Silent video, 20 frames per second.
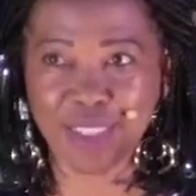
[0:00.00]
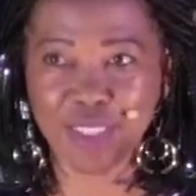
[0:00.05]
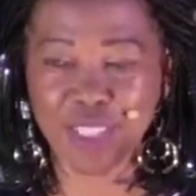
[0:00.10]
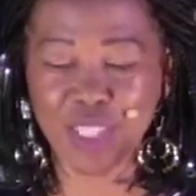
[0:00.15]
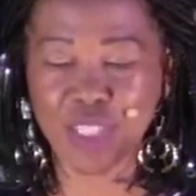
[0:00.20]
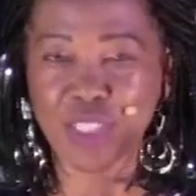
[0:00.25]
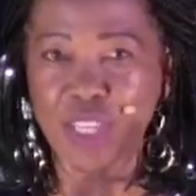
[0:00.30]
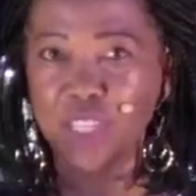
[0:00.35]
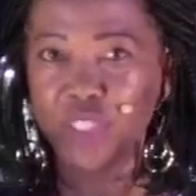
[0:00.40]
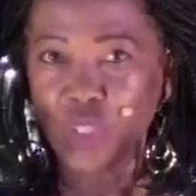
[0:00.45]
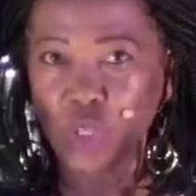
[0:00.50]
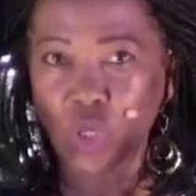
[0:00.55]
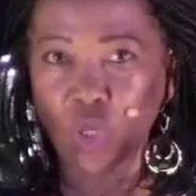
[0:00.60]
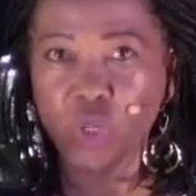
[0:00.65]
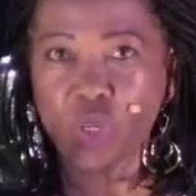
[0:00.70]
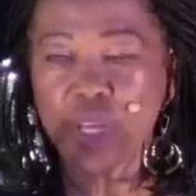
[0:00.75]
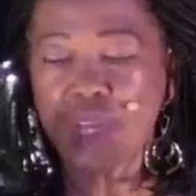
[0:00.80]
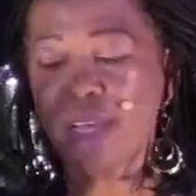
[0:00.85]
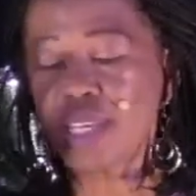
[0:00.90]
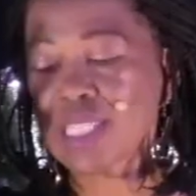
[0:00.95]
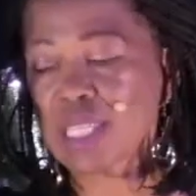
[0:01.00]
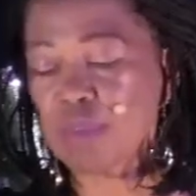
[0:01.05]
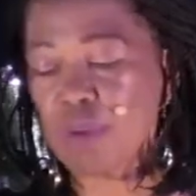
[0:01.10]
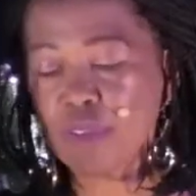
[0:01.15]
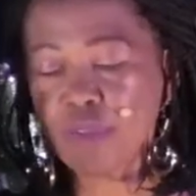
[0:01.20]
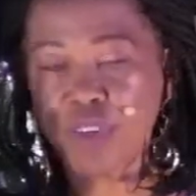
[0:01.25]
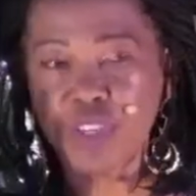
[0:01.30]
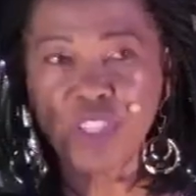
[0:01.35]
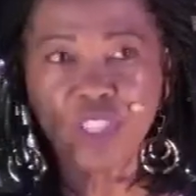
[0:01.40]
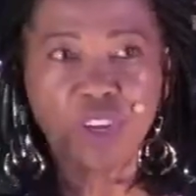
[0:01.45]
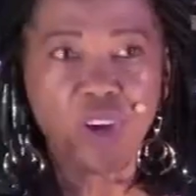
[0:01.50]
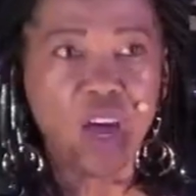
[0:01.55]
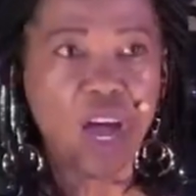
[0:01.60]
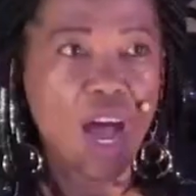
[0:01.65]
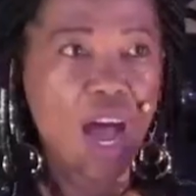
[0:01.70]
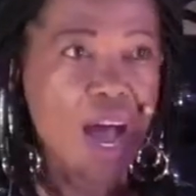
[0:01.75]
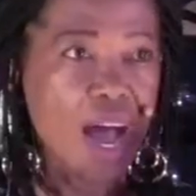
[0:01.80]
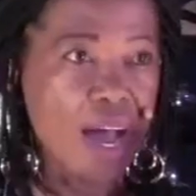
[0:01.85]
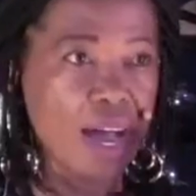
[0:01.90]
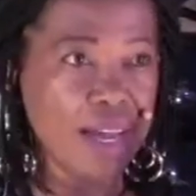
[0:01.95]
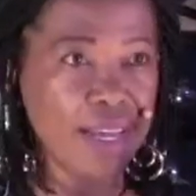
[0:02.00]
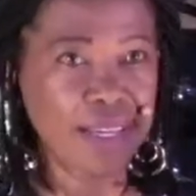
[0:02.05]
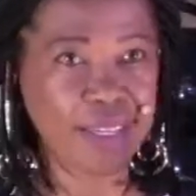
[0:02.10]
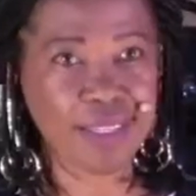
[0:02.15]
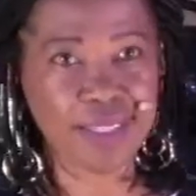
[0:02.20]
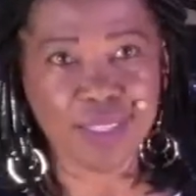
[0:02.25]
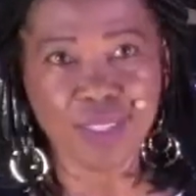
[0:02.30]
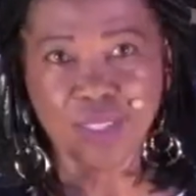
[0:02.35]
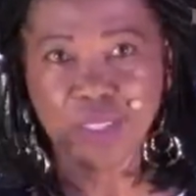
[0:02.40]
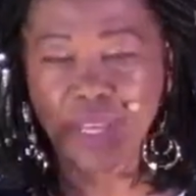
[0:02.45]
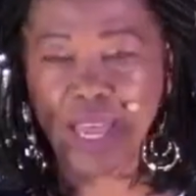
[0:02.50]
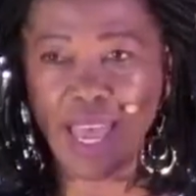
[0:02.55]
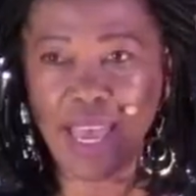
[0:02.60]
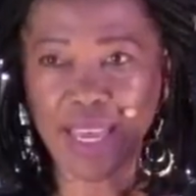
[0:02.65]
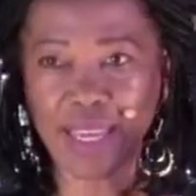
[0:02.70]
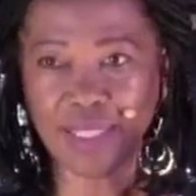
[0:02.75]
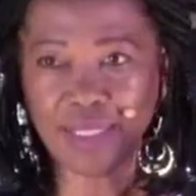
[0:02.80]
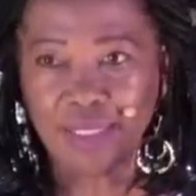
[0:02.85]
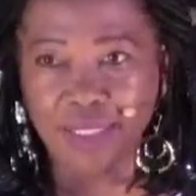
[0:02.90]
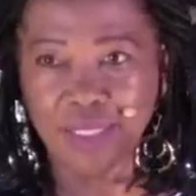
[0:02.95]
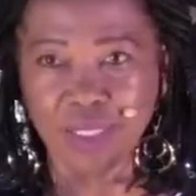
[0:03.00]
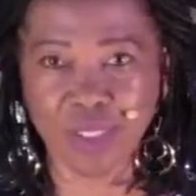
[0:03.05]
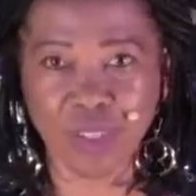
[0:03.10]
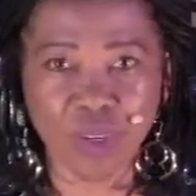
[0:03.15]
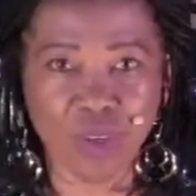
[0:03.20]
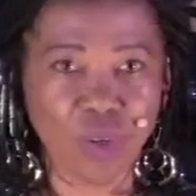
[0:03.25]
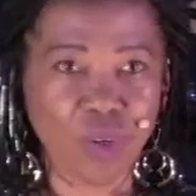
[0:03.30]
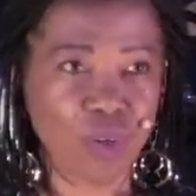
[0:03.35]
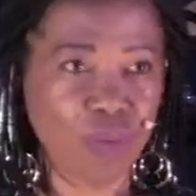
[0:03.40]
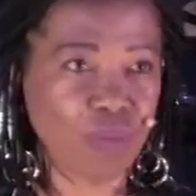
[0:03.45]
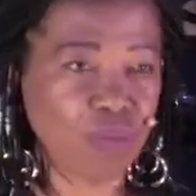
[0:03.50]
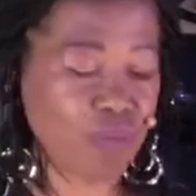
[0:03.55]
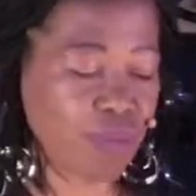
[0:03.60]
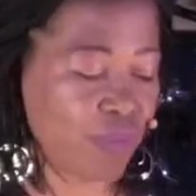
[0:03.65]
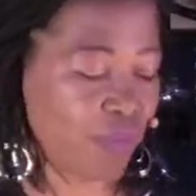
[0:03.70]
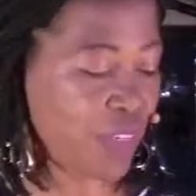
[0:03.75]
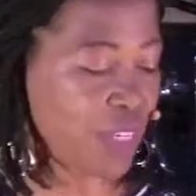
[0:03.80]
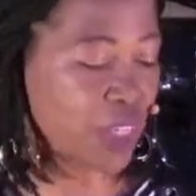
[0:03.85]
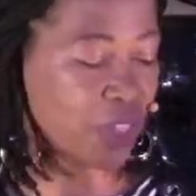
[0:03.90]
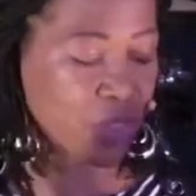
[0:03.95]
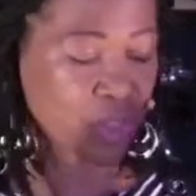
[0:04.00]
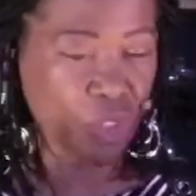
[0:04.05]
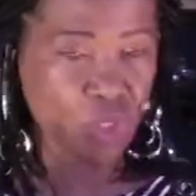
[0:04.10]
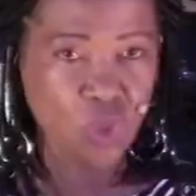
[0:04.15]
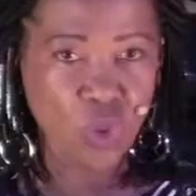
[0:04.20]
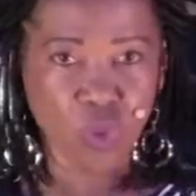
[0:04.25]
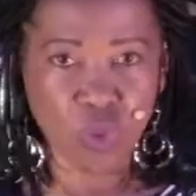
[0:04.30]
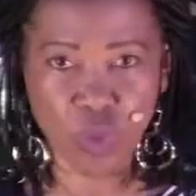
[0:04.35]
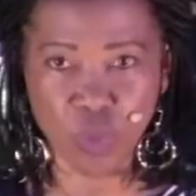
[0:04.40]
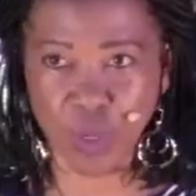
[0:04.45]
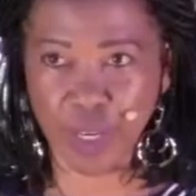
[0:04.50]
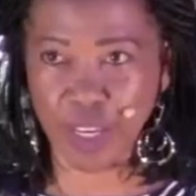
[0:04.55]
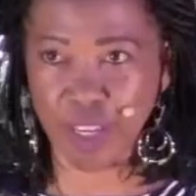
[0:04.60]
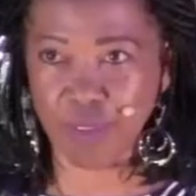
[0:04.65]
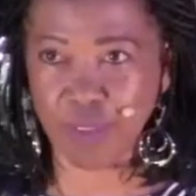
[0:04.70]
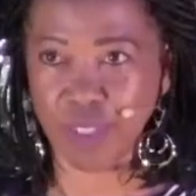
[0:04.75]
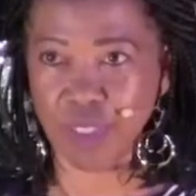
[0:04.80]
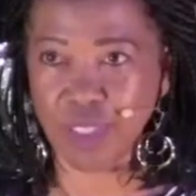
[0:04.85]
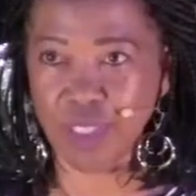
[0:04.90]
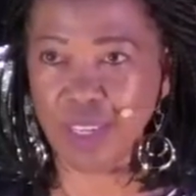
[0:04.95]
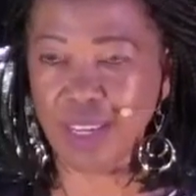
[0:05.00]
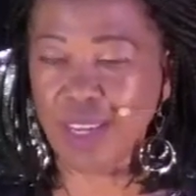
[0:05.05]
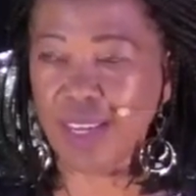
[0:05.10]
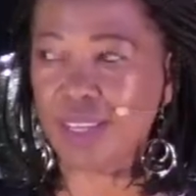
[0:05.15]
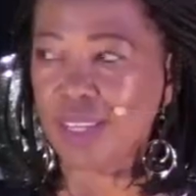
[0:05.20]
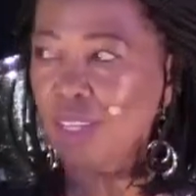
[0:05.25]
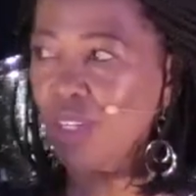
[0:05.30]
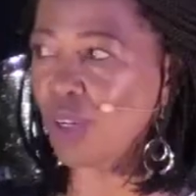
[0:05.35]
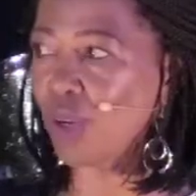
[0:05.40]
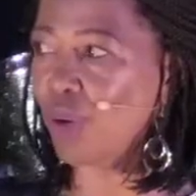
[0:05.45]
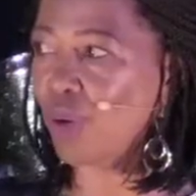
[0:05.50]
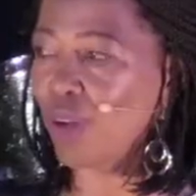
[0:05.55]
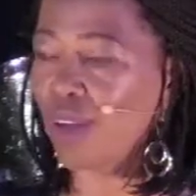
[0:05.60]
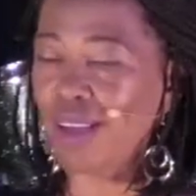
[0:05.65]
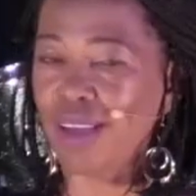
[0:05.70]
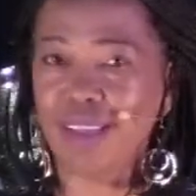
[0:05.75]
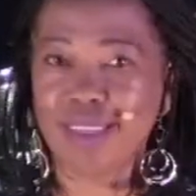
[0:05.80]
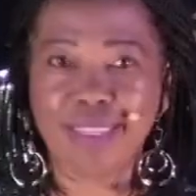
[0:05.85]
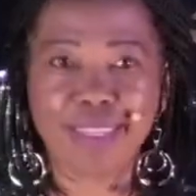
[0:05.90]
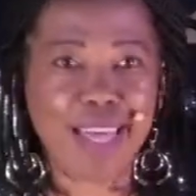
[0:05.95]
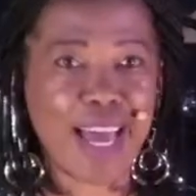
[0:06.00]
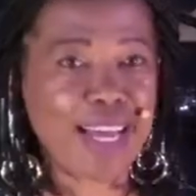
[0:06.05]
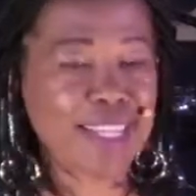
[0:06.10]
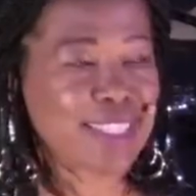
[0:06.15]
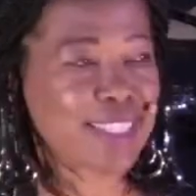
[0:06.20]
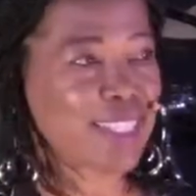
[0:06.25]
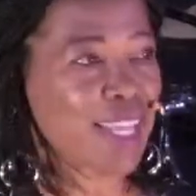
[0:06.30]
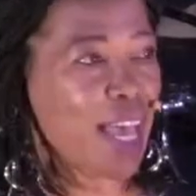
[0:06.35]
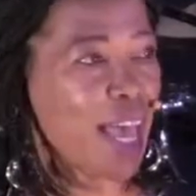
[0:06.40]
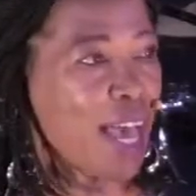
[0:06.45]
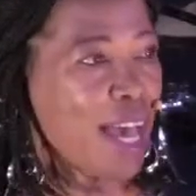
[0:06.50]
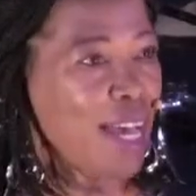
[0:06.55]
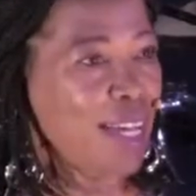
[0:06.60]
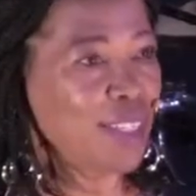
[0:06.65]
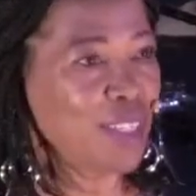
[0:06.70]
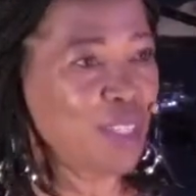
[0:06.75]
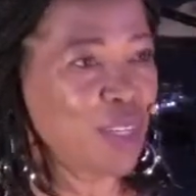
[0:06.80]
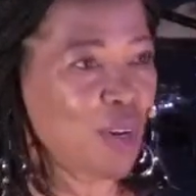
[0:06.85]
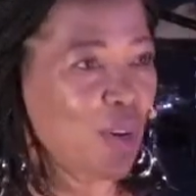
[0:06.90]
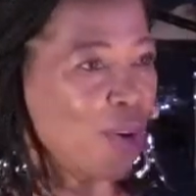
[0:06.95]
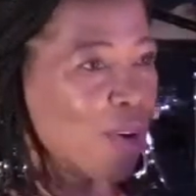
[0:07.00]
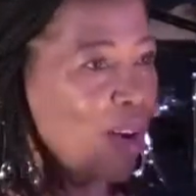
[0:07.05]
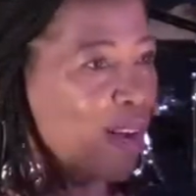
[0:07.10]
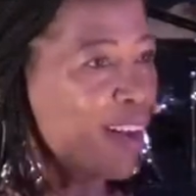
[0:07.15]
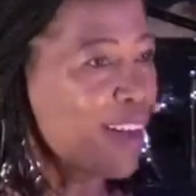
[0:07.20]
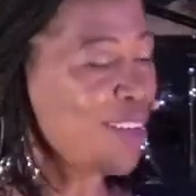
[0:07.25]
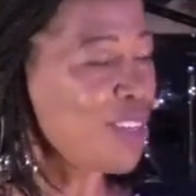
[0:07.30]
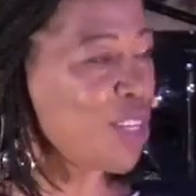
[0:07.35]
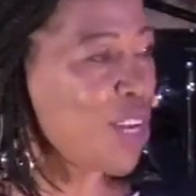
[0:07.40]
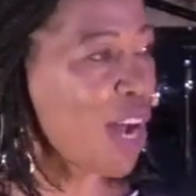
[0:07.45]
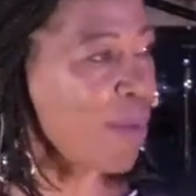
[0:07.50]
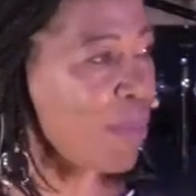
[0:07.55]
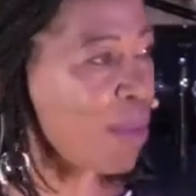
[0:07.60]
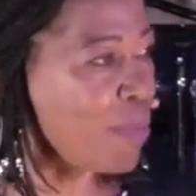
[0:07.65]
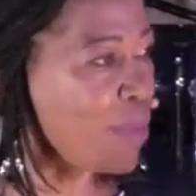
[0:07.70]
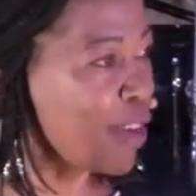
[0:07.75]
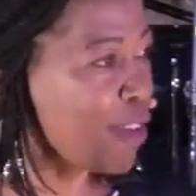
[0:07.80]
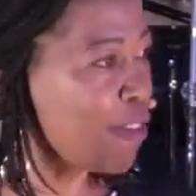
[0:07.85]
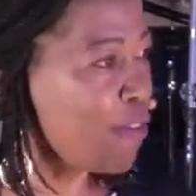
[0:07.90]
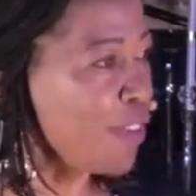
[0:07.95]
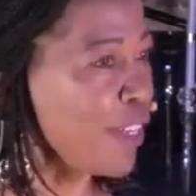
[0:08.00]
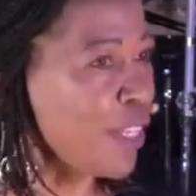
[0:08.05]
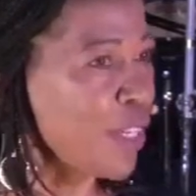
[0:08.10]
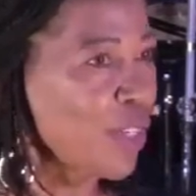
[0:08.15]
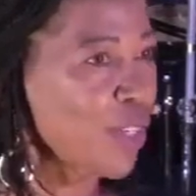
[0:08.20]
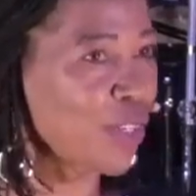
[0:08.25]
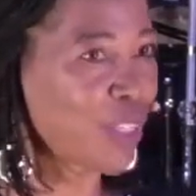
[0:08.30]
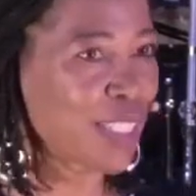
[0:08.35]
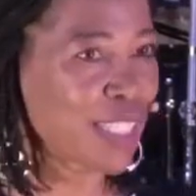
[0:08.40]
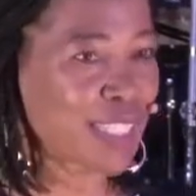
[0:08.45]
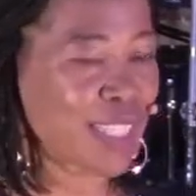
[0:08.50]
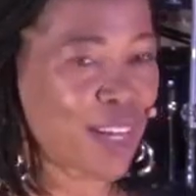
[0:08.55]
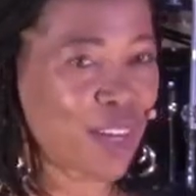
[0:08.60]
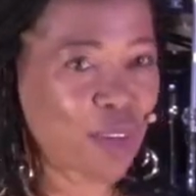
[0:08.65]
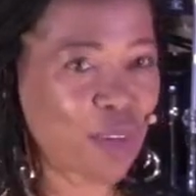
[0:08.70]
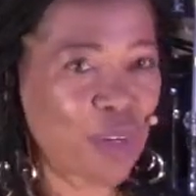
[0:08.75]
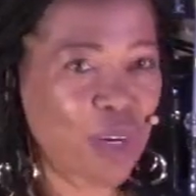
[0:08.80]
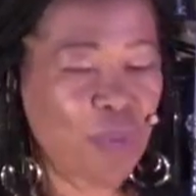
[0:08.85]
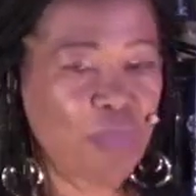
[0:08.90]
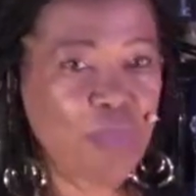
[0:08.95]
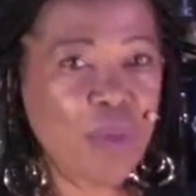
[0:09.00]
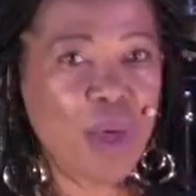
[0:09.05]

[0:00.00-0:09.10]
He said, you know, some of us are eyes, head, you know, fingers, toes, whatever, you know that's the head, you know, uh, you know, maybe a finger, etc.